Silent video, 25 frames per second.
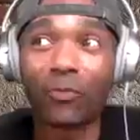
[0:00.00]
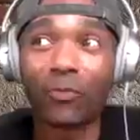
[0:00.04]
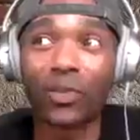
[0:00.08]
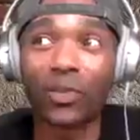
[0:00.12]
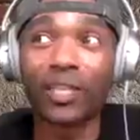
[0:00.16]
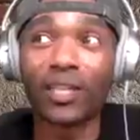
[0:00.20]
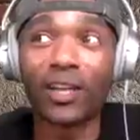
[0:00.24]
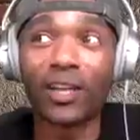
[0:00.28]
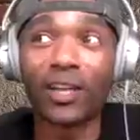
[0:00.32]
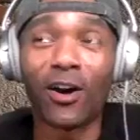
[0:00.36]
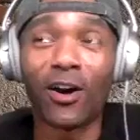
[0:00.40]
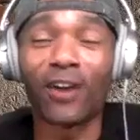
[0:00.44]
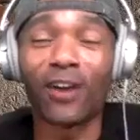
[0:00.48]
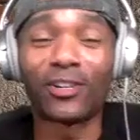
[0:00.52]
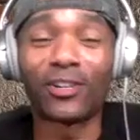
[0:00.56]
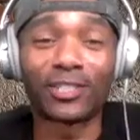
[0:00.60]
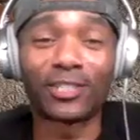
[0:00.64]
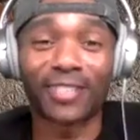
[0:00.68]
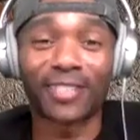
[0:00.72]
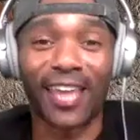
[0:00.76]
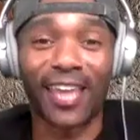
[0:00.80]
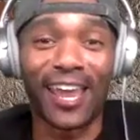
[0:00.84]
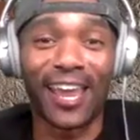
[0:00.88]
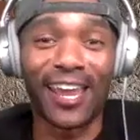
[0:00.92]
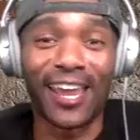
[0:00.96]
really don't
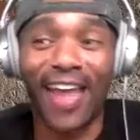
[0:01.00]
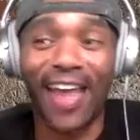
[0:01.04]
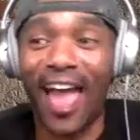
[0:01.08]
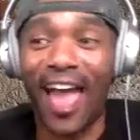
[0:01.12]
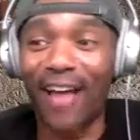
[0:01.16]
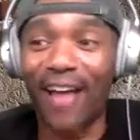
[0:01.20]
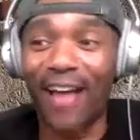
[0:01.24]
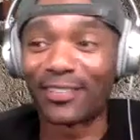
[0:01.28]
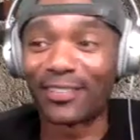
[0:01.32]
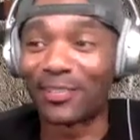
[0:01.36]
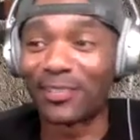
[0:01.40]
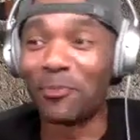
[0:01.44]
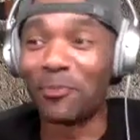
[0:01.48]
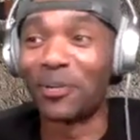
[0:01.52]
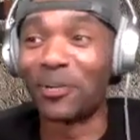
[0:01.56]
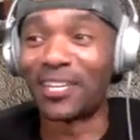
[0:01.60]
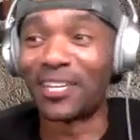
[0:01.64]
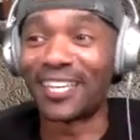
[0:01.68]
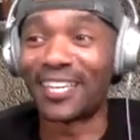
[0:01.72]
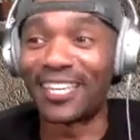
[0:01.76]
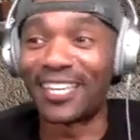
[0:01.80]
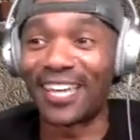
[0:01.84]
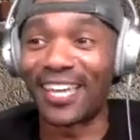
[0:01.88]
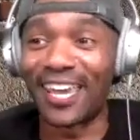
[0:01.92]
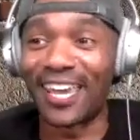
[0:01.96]
understand how someone
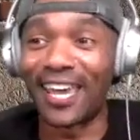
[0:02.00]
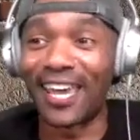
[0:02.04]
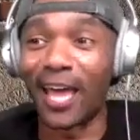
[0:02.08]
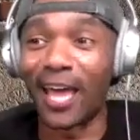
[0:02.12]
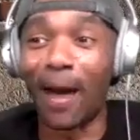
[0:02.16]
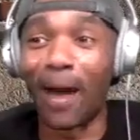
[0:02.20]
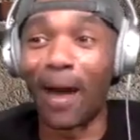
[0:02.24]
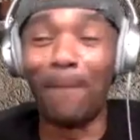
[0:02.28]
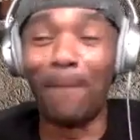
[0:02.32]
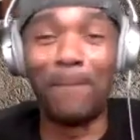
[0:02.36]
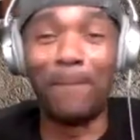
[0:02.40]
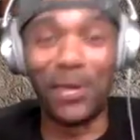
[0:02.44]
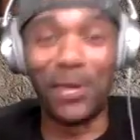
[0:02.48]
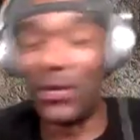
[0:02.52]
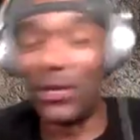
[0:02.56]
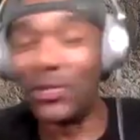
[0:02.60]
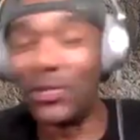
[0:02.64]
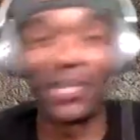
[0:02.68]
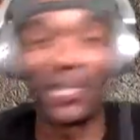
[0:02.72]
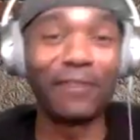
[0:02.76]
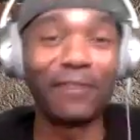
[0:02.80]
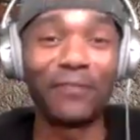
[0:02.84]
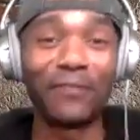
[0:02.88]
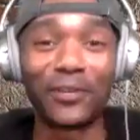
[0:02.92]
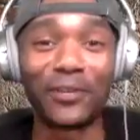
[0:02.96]
can get 1
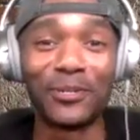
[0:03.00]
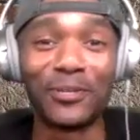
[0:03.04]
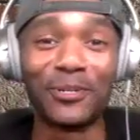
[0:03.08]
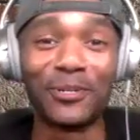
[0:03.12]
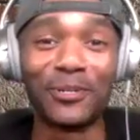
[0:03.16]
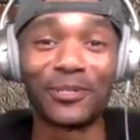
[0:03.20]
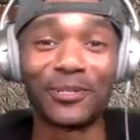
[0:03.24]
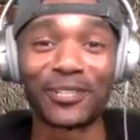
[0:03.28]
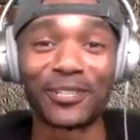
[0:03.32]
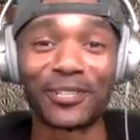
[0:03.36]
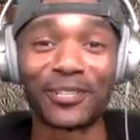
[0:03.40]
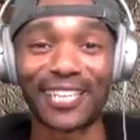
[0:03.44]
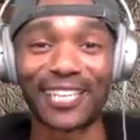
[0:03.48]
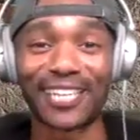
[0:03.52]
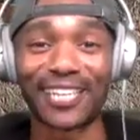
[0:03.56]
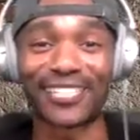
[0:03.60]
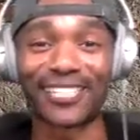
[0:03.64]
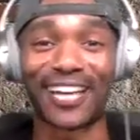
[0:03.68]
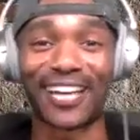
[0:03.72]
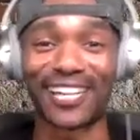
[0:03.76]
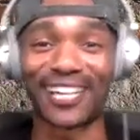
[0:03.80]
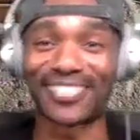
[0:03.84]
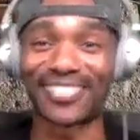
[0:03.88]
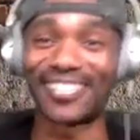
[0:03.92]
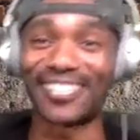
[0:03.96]
billion views on
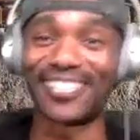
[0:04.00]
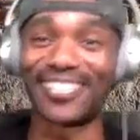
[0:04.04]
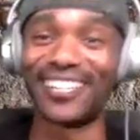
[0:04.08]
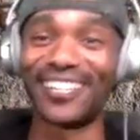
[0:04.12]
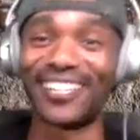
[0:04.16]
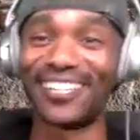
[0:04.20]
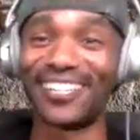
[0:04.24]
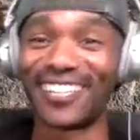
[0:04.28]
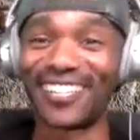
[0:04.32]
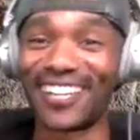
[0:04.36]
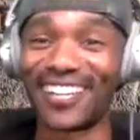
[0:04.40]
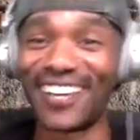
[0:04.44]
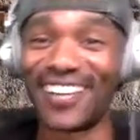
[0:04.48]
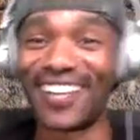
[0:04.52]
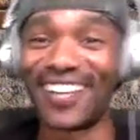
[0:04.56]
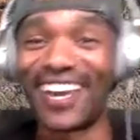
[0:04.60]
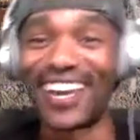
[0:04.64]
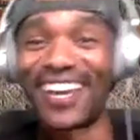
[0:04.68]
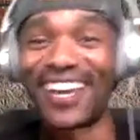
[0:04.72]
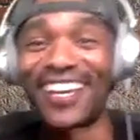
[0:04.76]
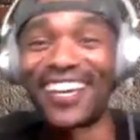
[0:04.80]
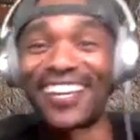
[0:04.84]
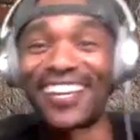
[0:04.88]
TikTok still, you know, like